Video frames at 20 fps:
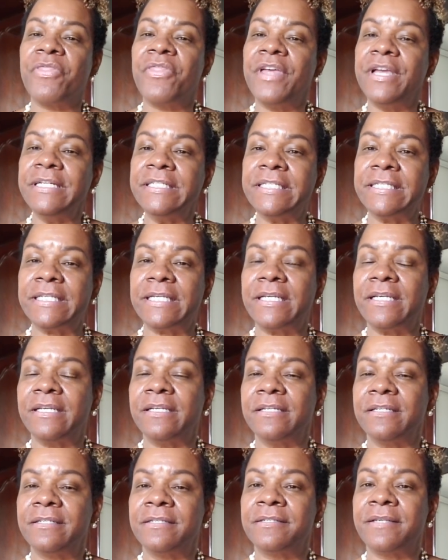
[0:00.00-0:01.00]
This
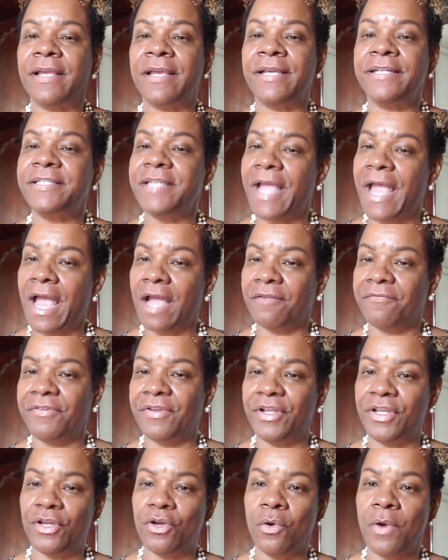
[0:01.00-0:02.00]
is a tag
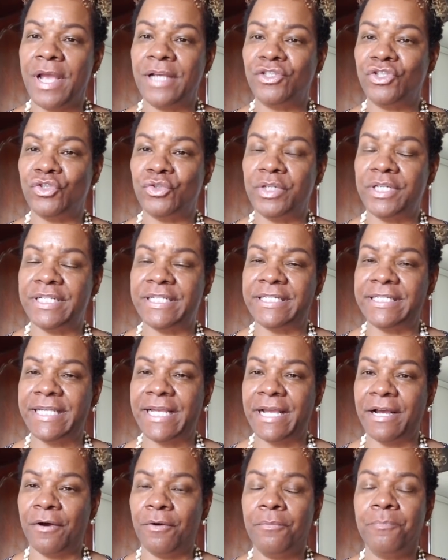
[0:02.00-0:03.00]
video, as you can
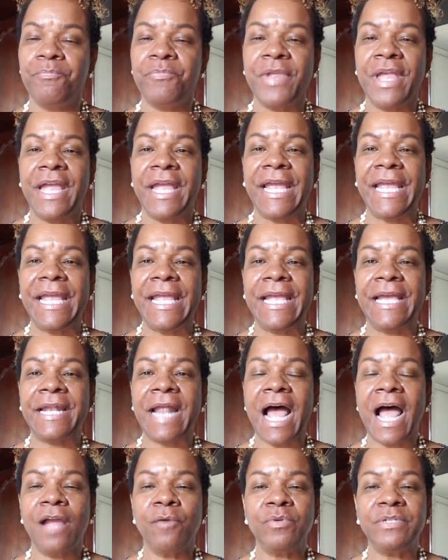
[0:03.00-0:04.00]
tell,
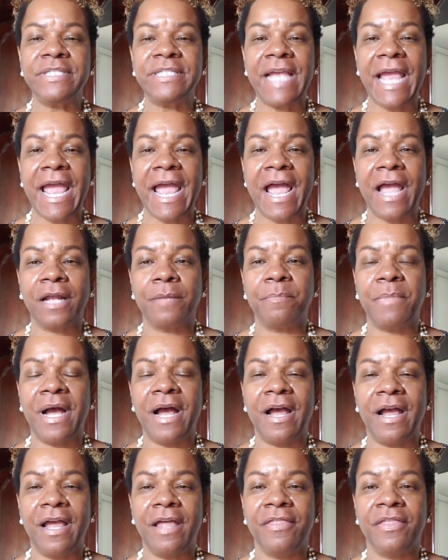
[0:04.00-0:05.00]
and I was tagged
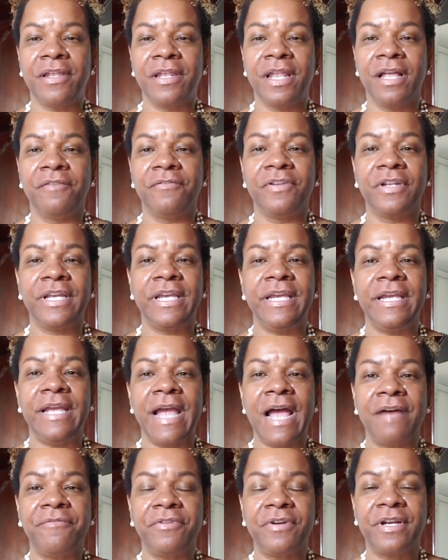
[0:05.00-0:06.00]
by the lovely
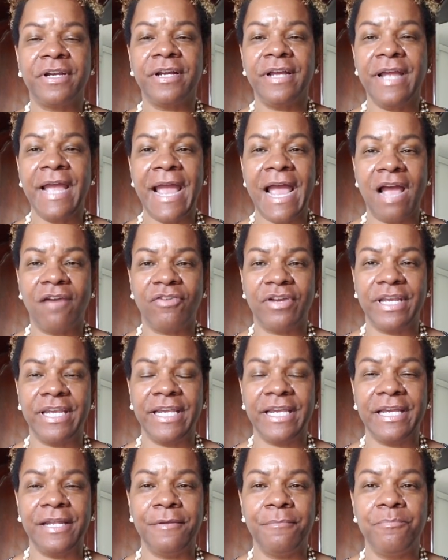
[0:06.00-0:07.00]
Africa
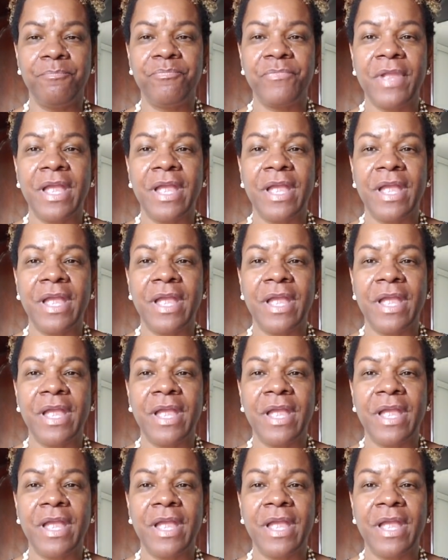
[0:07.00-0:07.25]
Harrigan,